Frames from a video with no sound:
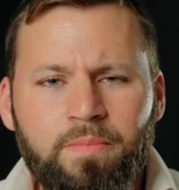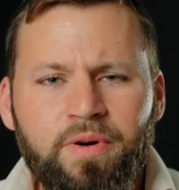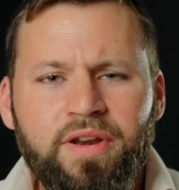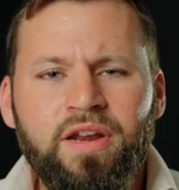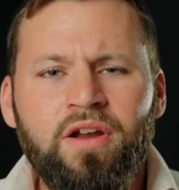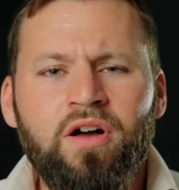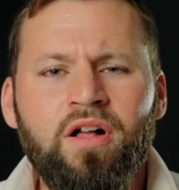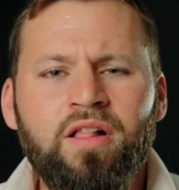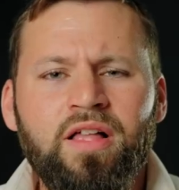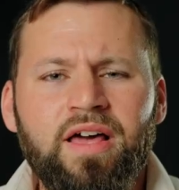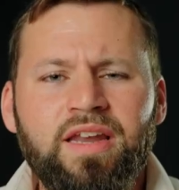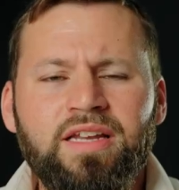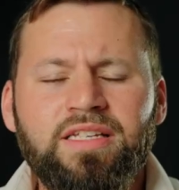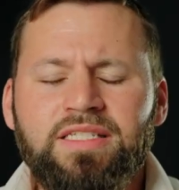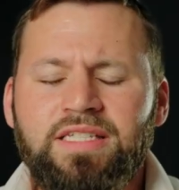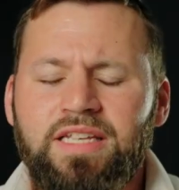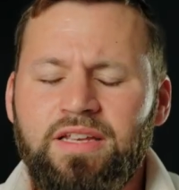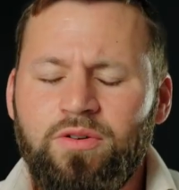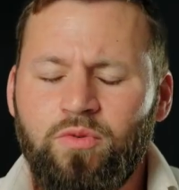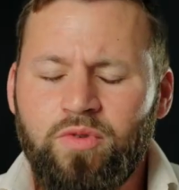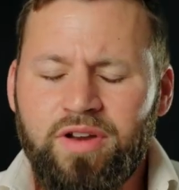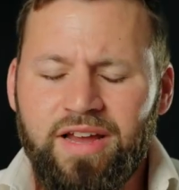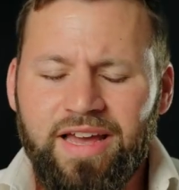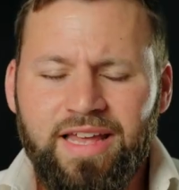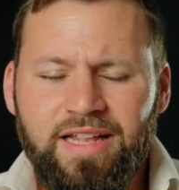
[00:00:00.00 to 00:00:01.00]
in all honesty,
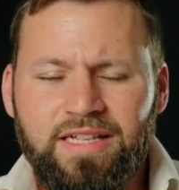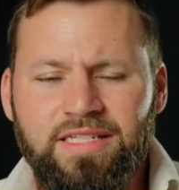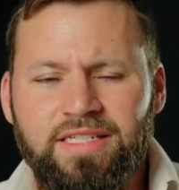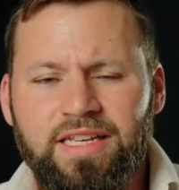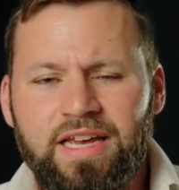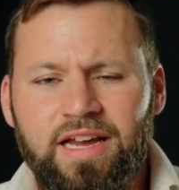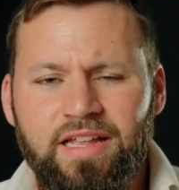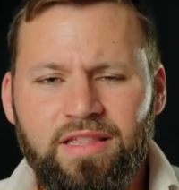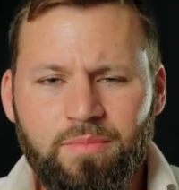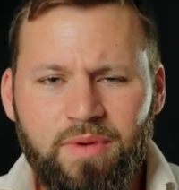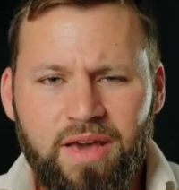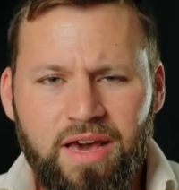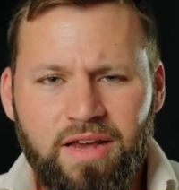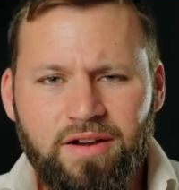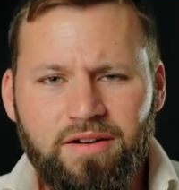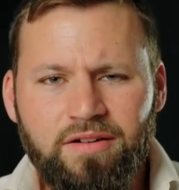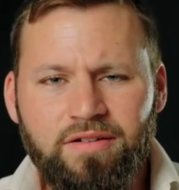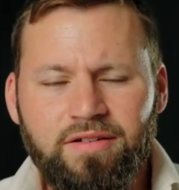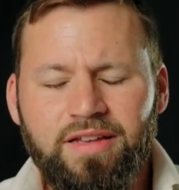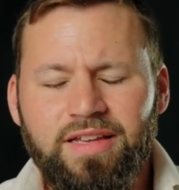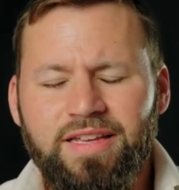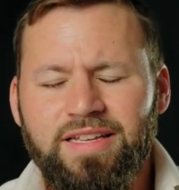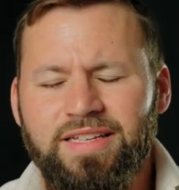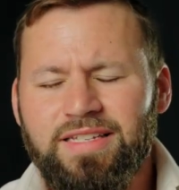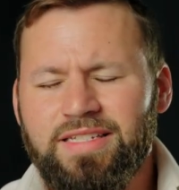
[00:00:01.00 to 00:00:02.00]
what I can say on the matter
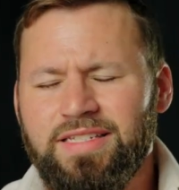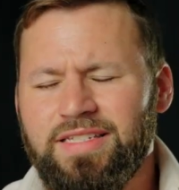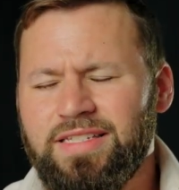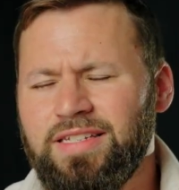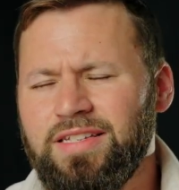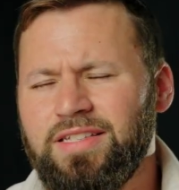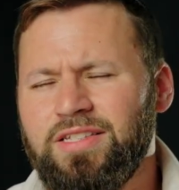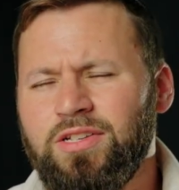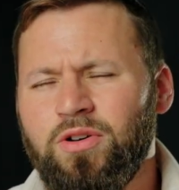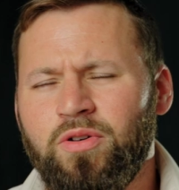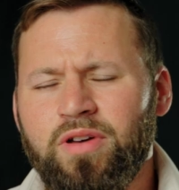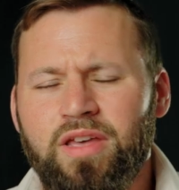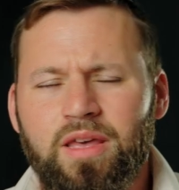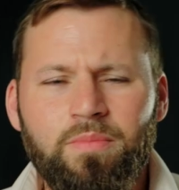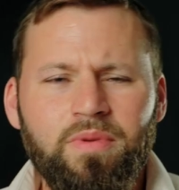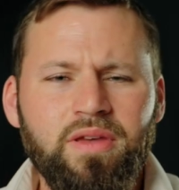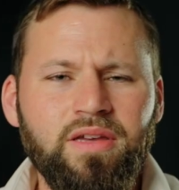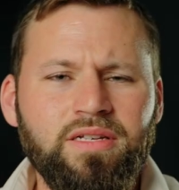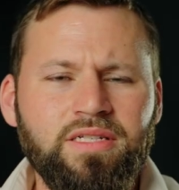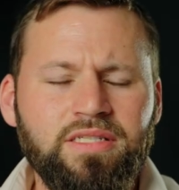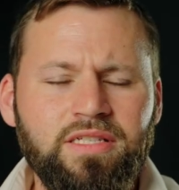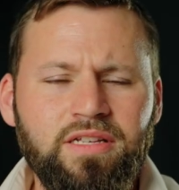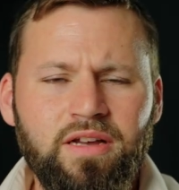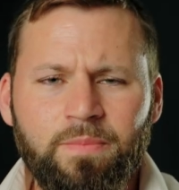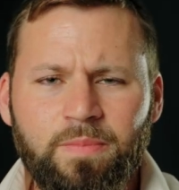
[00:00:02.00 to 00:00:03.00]
is don't get
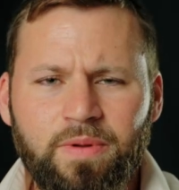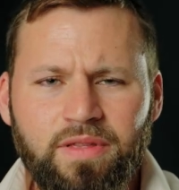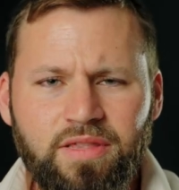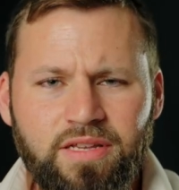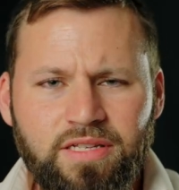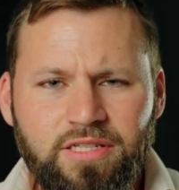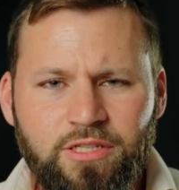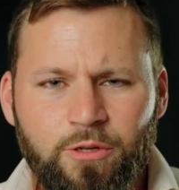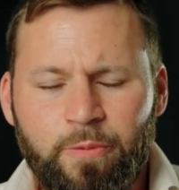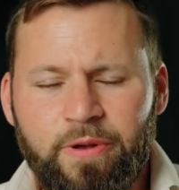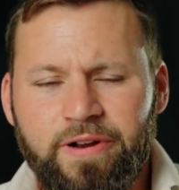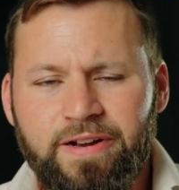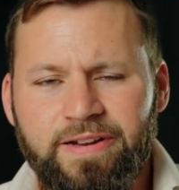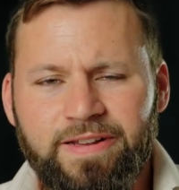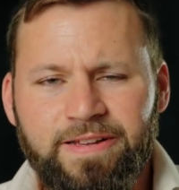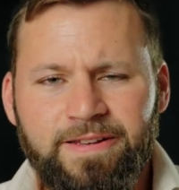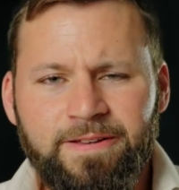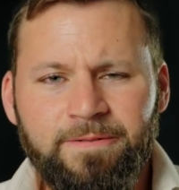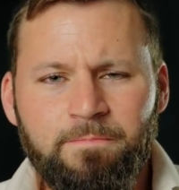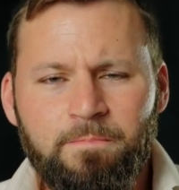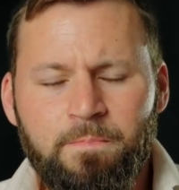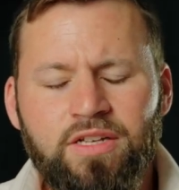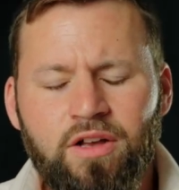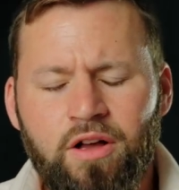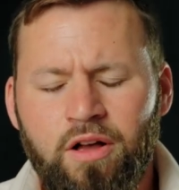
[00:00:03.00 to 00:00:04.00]
mixed up in this stupidity.
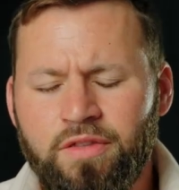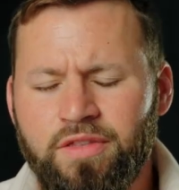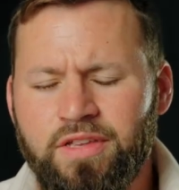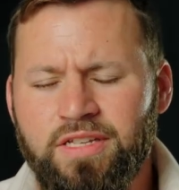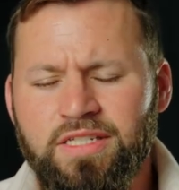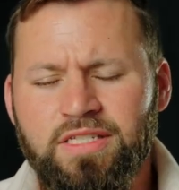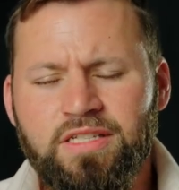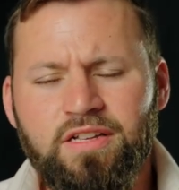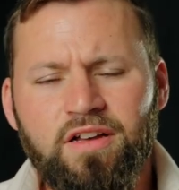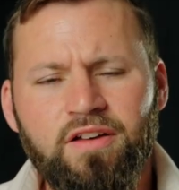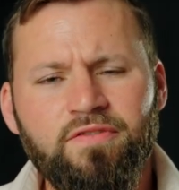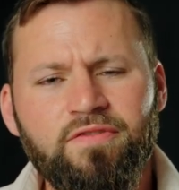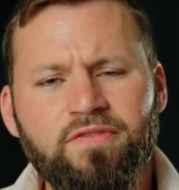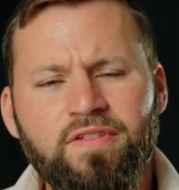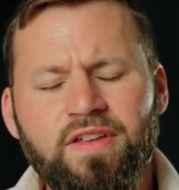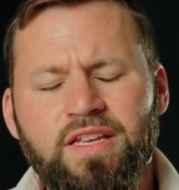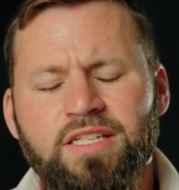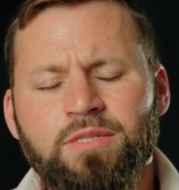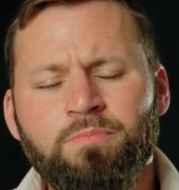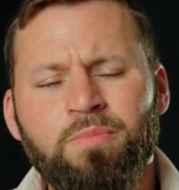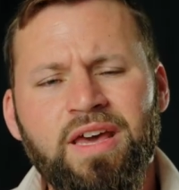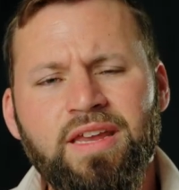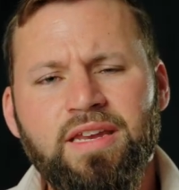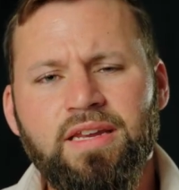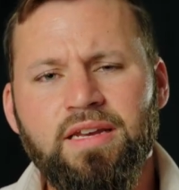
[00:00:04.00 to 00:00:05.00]
All this stuff is
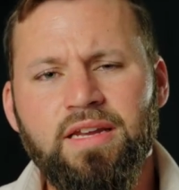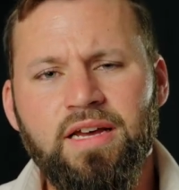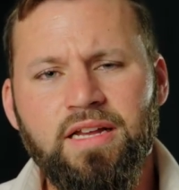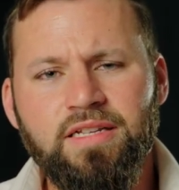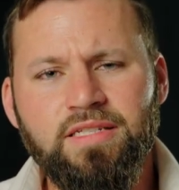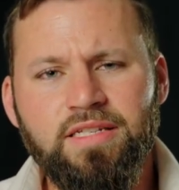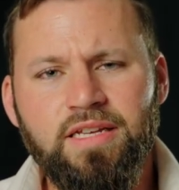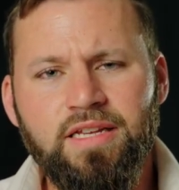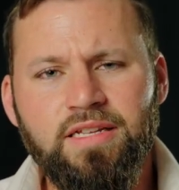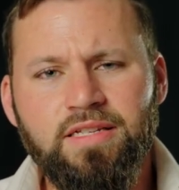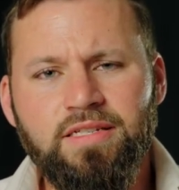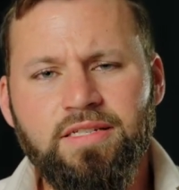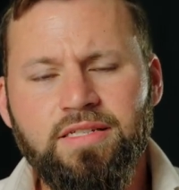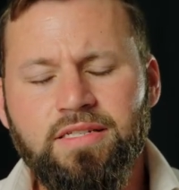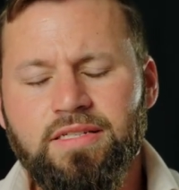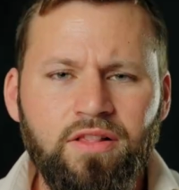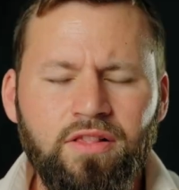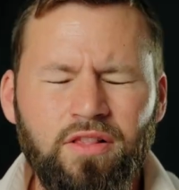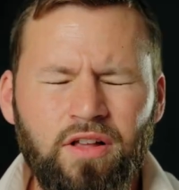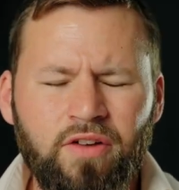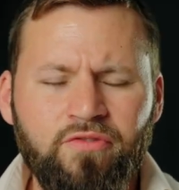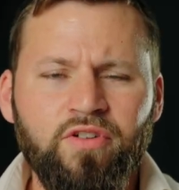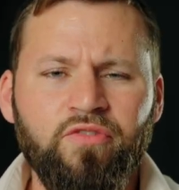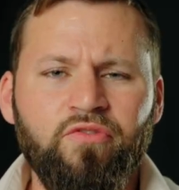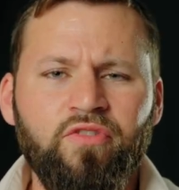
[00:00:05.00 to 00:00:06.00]
petty nonsense.
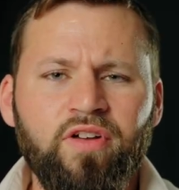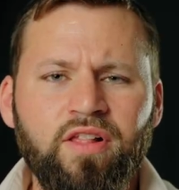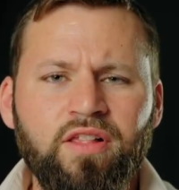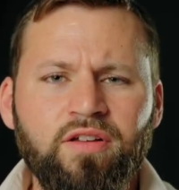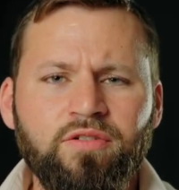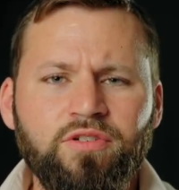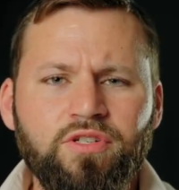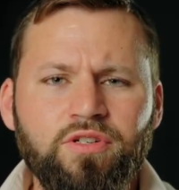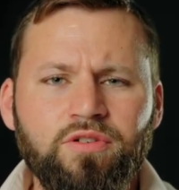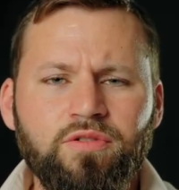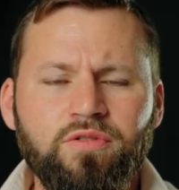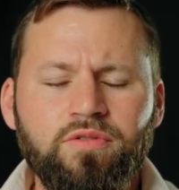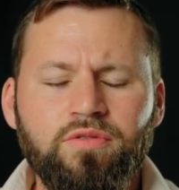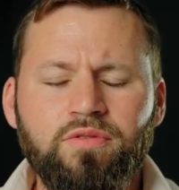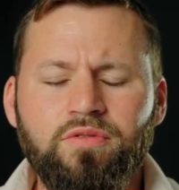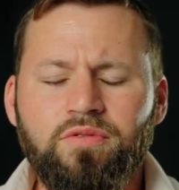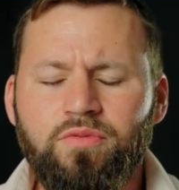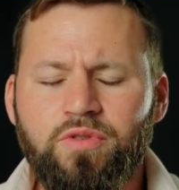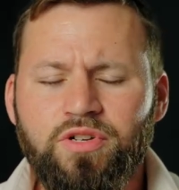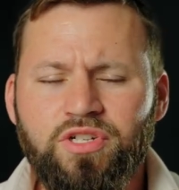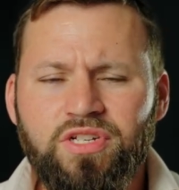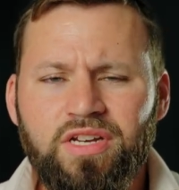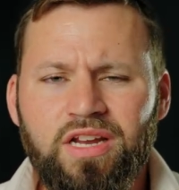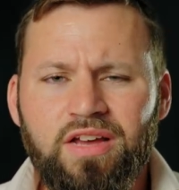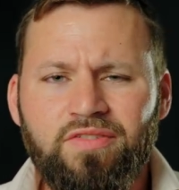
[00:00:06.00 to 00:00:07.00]
Love your fellow Jew.
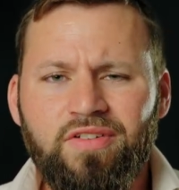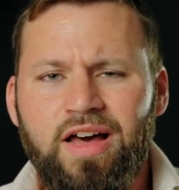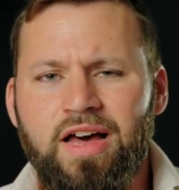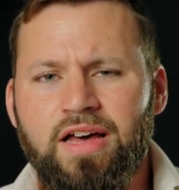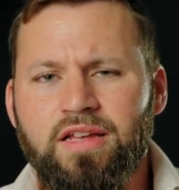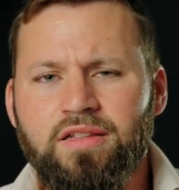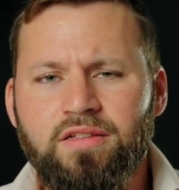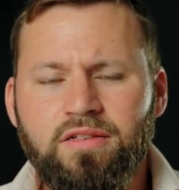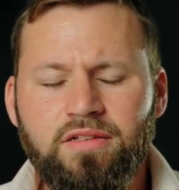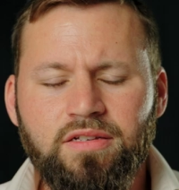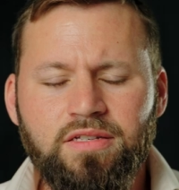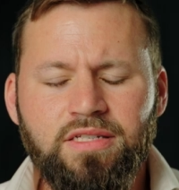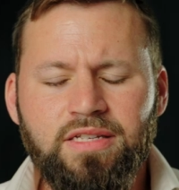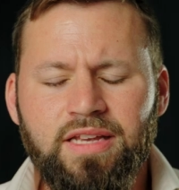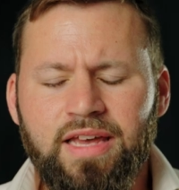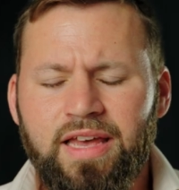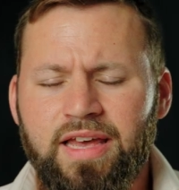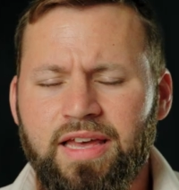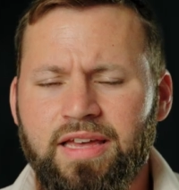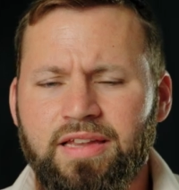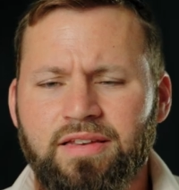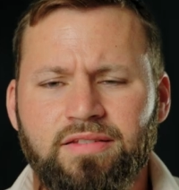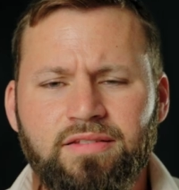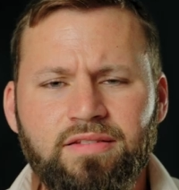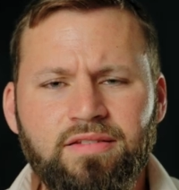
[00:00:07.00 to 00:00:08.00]
We should have achdus,
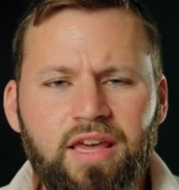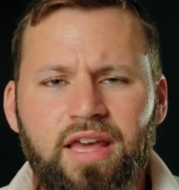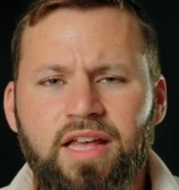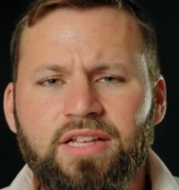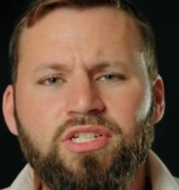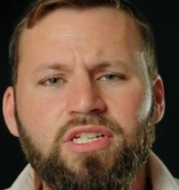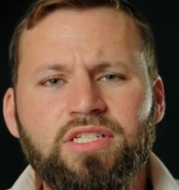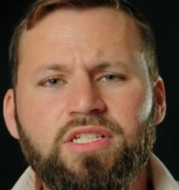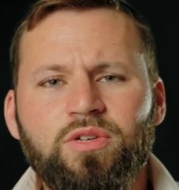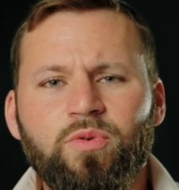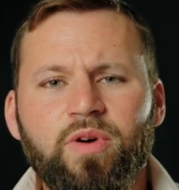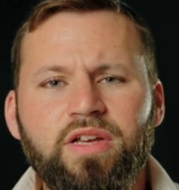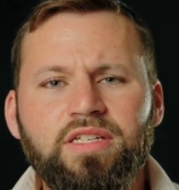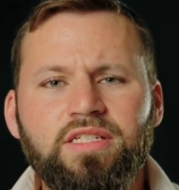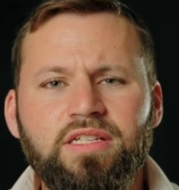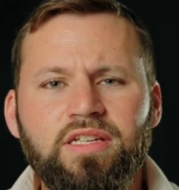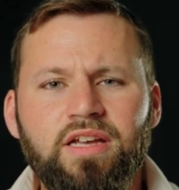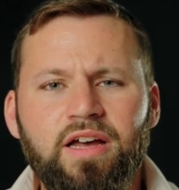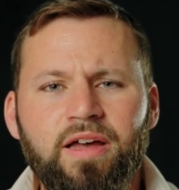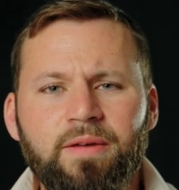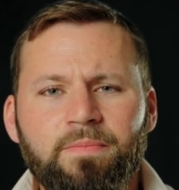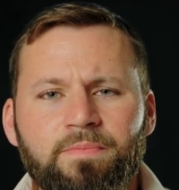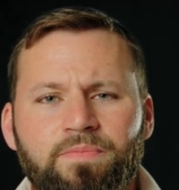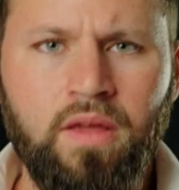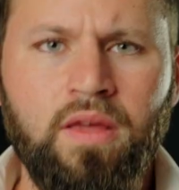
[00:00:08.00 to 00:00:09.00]
and it's just a waste of
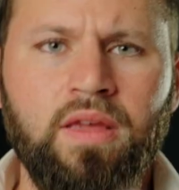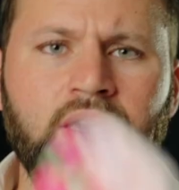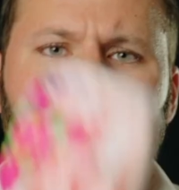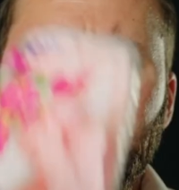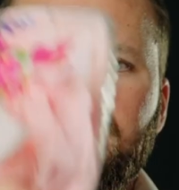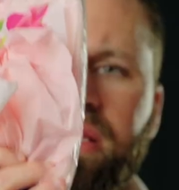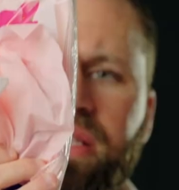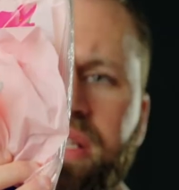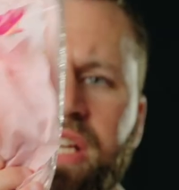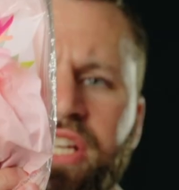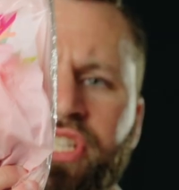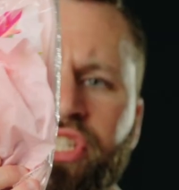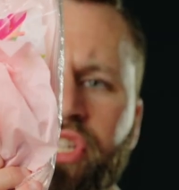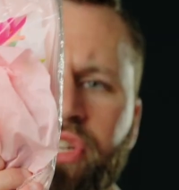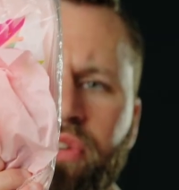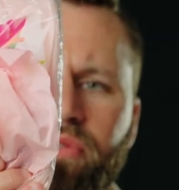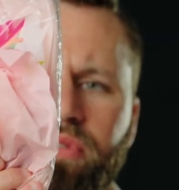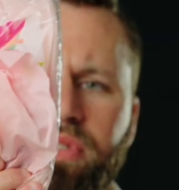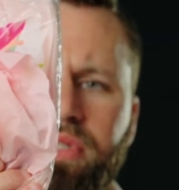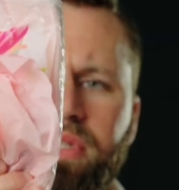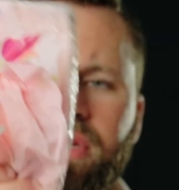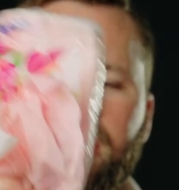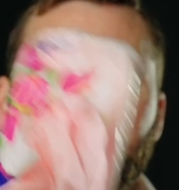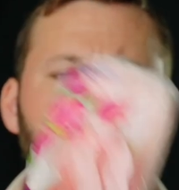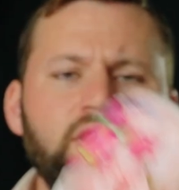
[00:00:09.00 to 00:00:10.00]
time.
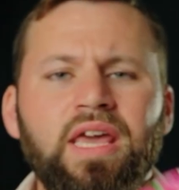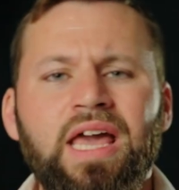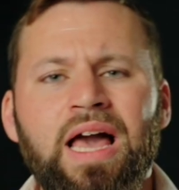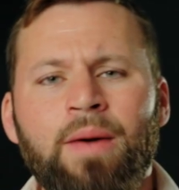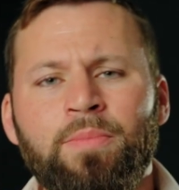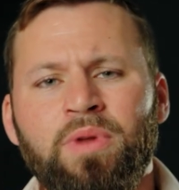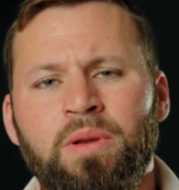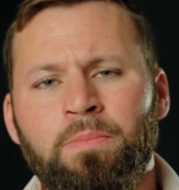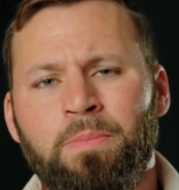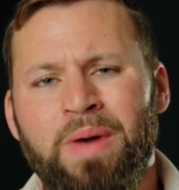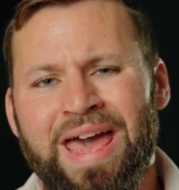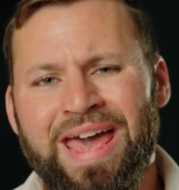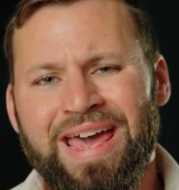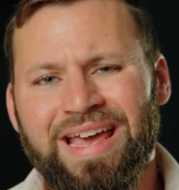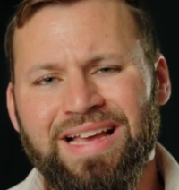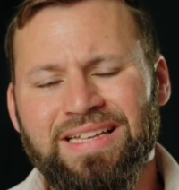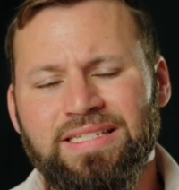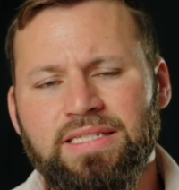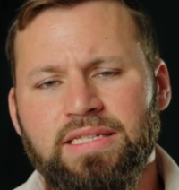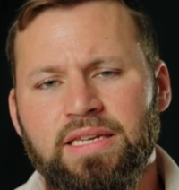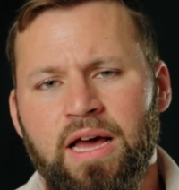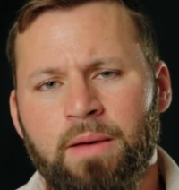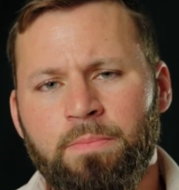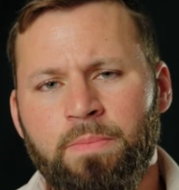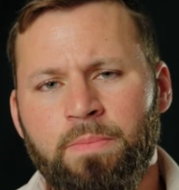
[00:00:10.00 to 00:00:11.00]
Tissues. They come in bags, not